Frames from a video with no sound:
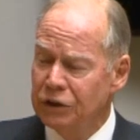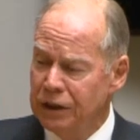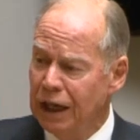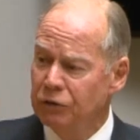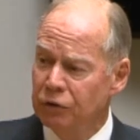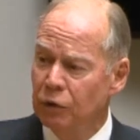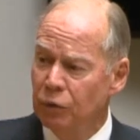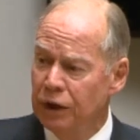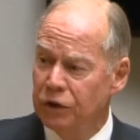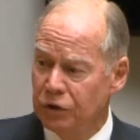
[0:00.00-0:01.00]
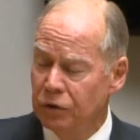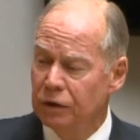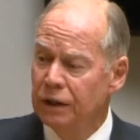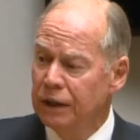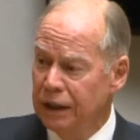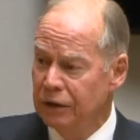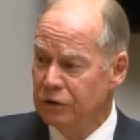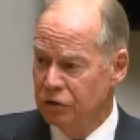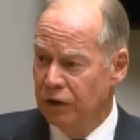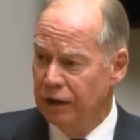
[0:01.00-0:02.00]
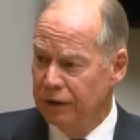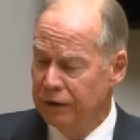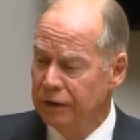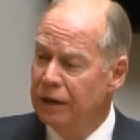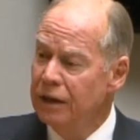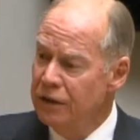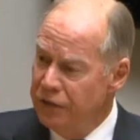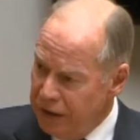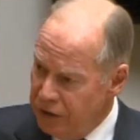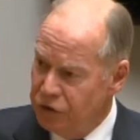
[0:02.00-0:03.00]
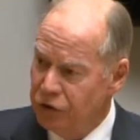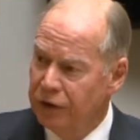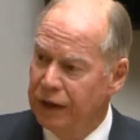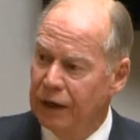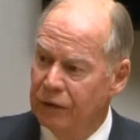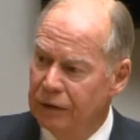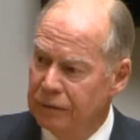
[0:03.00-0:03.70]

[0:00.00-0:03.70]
country, regional, in Australia. Thank you, John Howard.